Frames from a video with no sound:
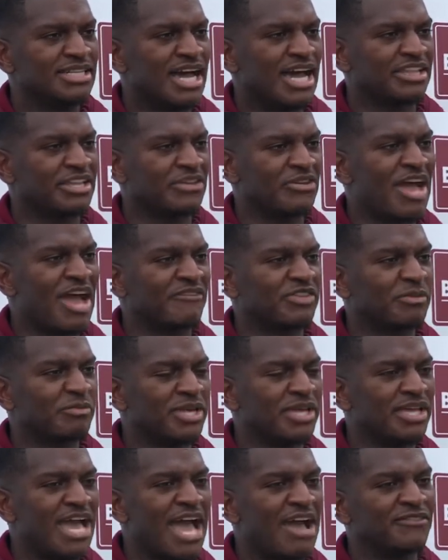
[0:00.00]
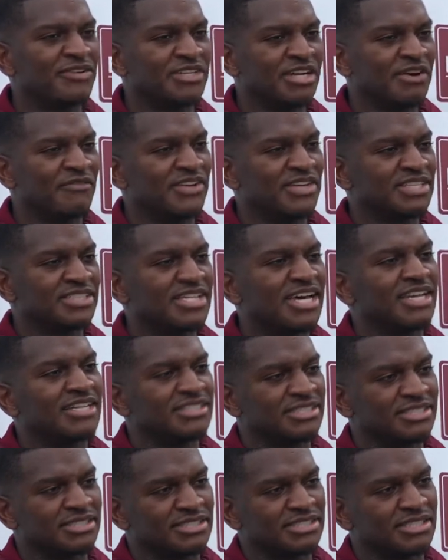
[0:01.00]
I think you have to have enough
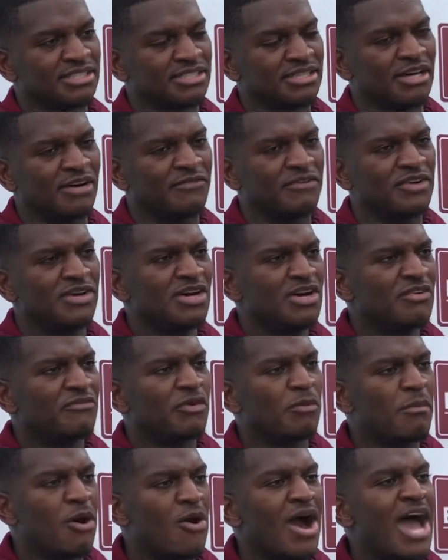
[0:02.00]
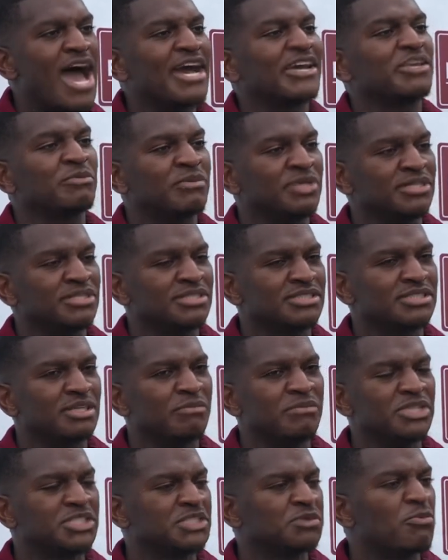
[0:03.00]
intelligence and enough football acumen to
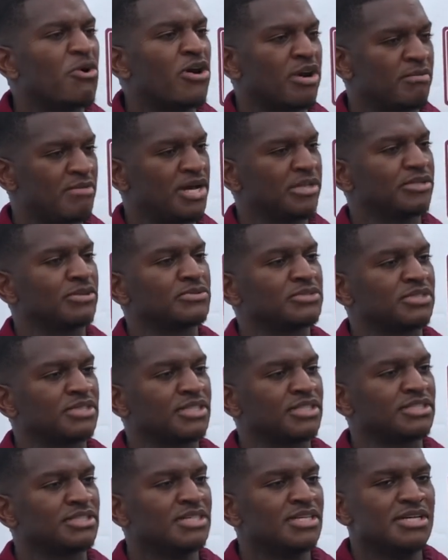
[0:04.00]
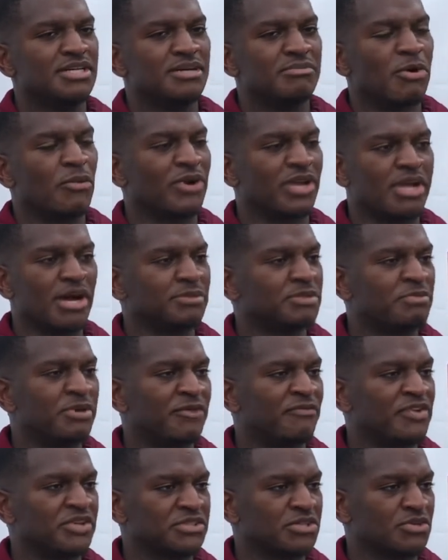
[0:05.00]
be smart about those things. But when it comes to
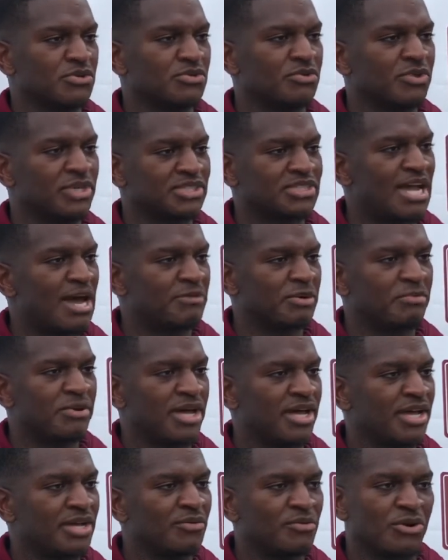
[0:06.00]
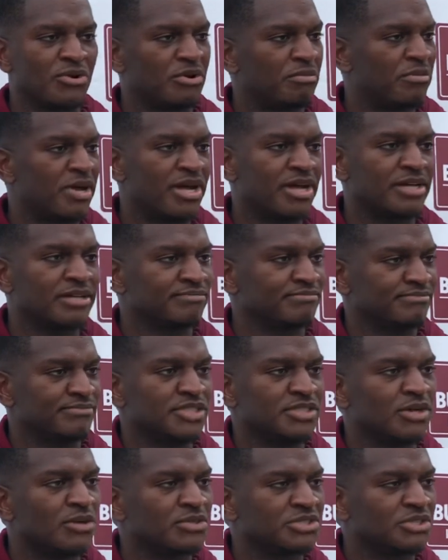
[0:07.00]
being physical, when it's time to bang, we're gonna bang.
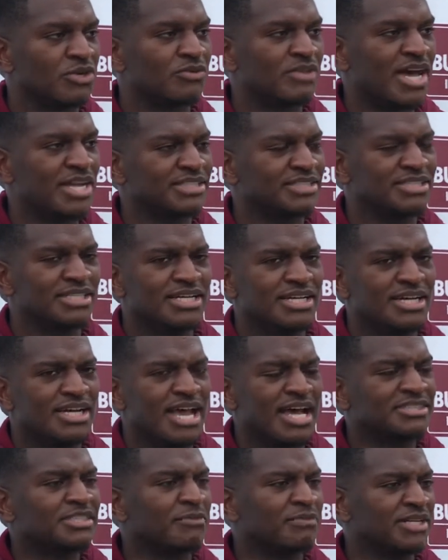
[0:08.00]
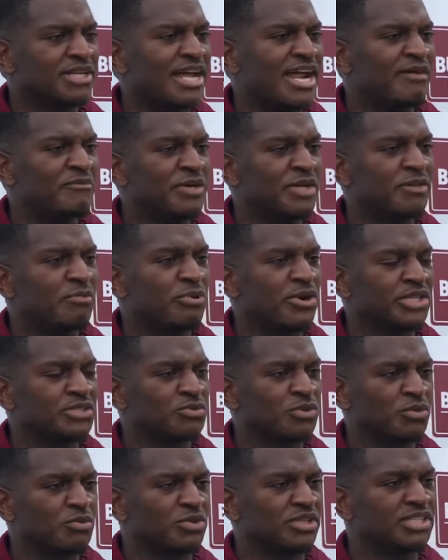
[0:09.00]
You know, and so that's something that I've been impressed
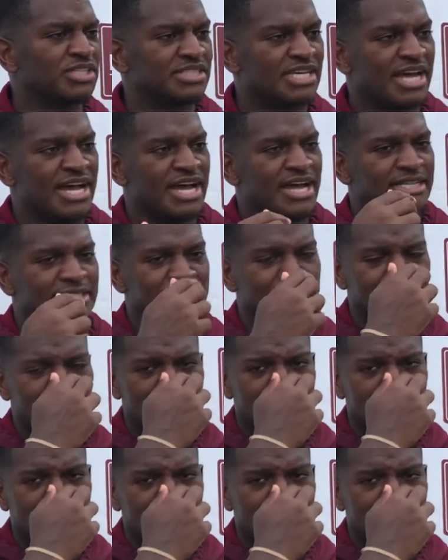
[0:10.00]
with these guys.